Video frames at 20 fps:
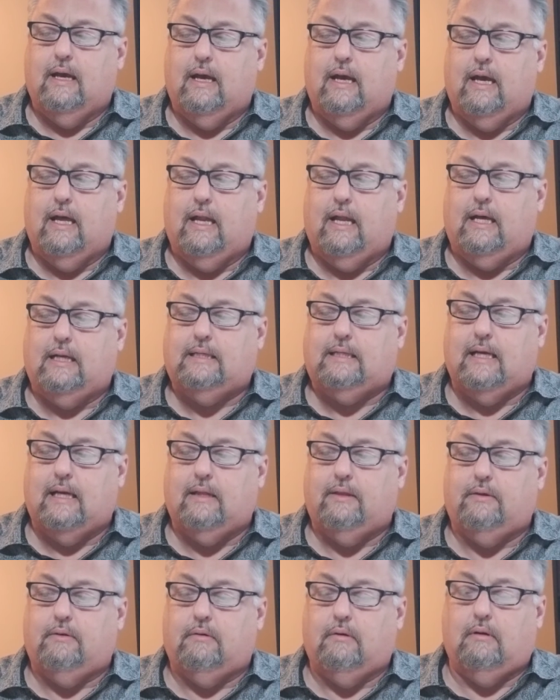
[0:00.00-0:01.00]
And I say
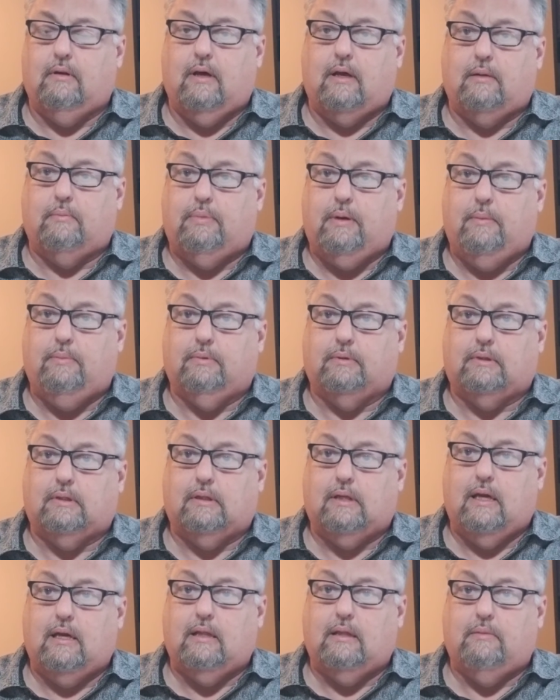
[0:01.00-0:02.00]
there are a lot of people
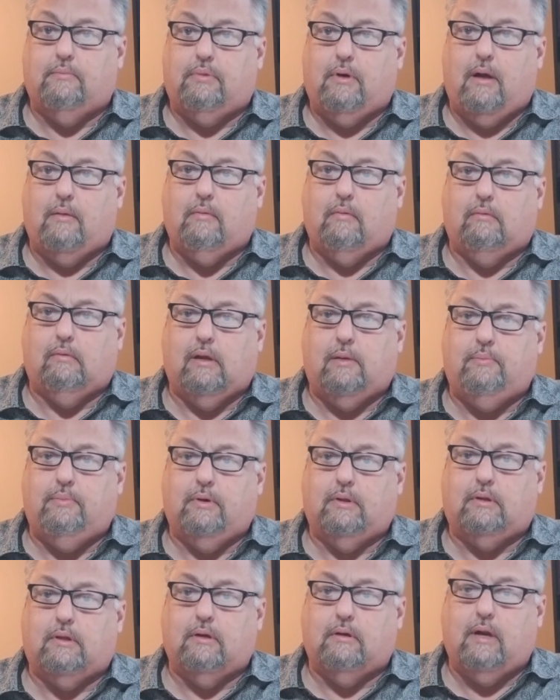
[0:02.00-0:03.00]
today that probably
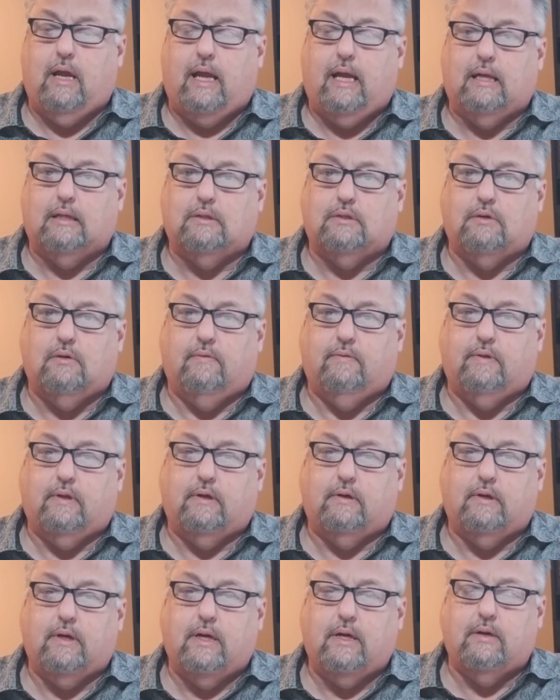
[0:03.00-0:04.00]
put their hands over
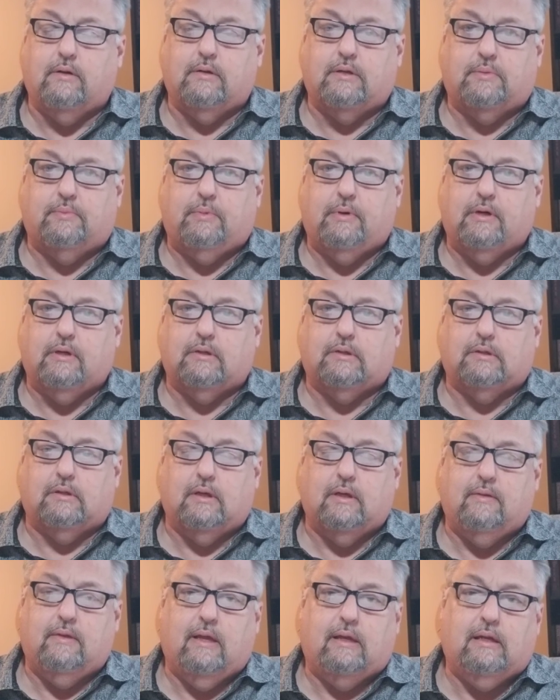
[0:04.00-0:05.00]
their ears
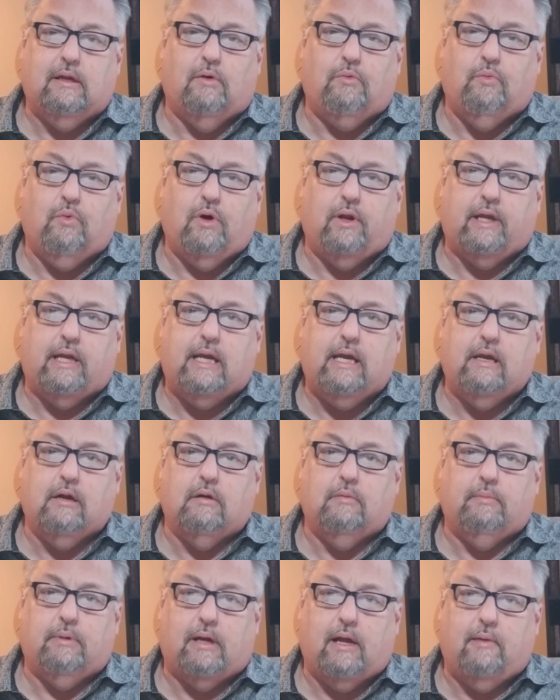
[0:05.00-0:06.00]
spiritually. They don't want to hear
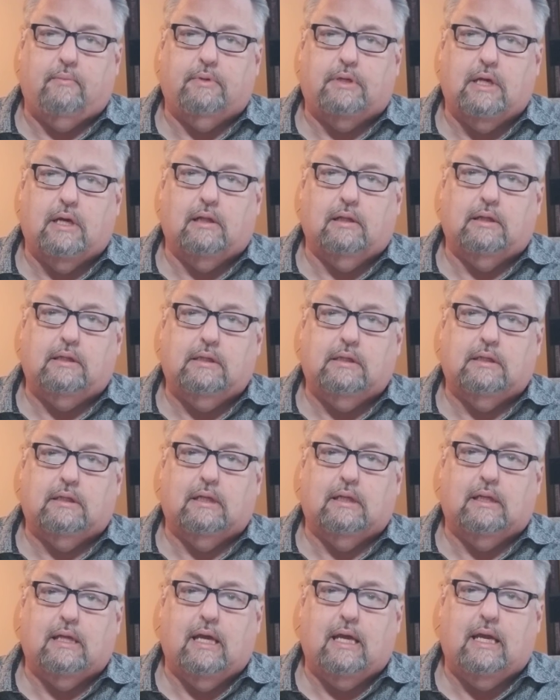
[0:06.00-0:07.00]
it, but I'm telling you
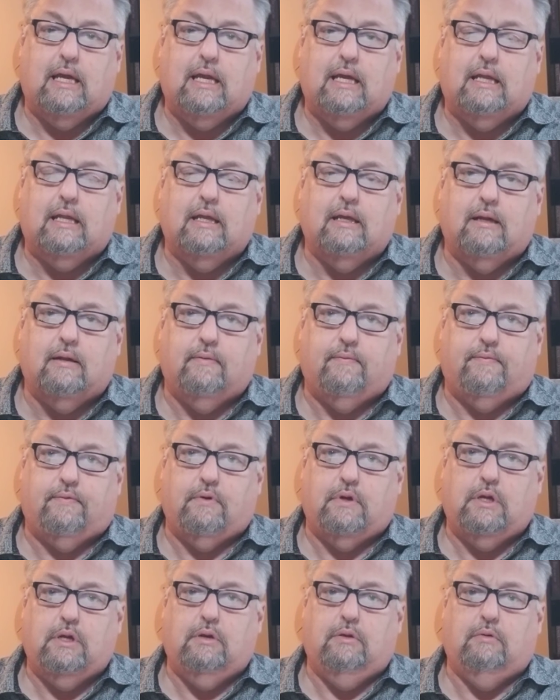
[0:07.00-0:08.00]
today, He did it for
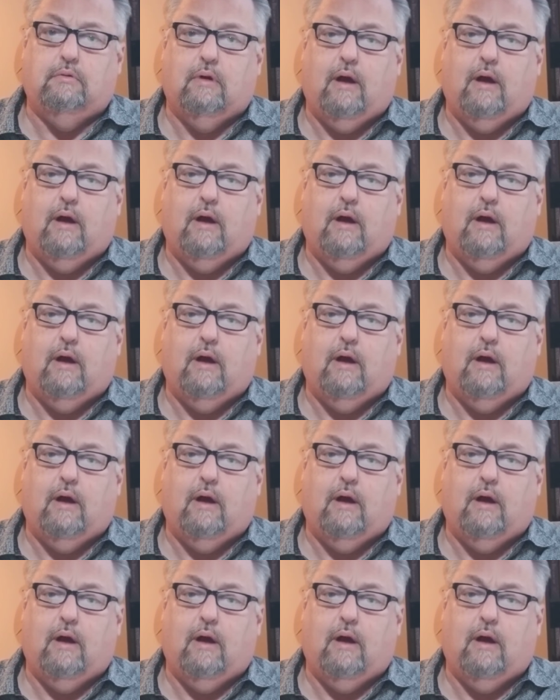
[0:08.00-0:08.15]
you.